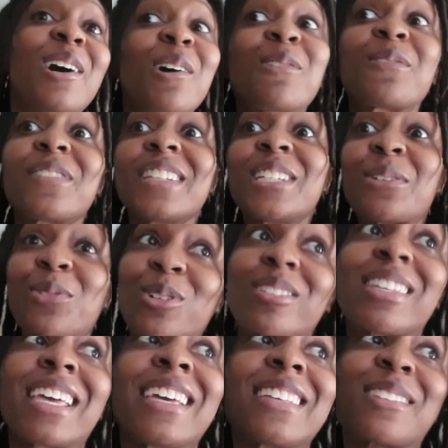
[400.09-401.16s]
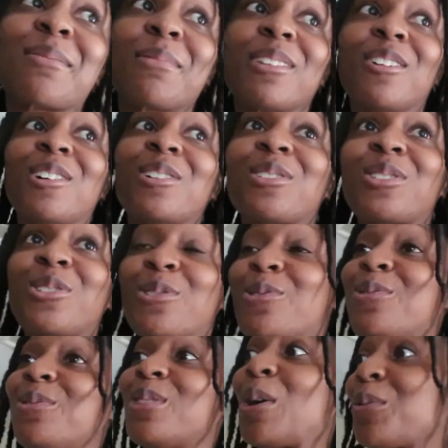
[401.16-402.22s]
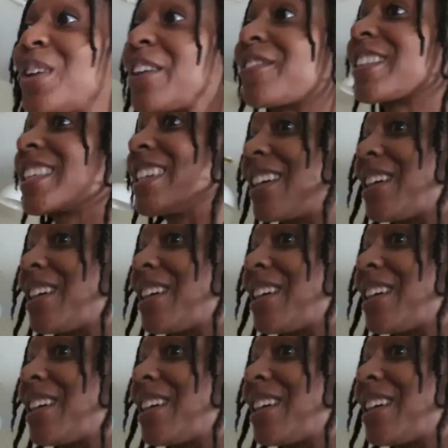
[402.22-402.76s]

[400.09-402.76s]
Hopefully it won't take them long to load everything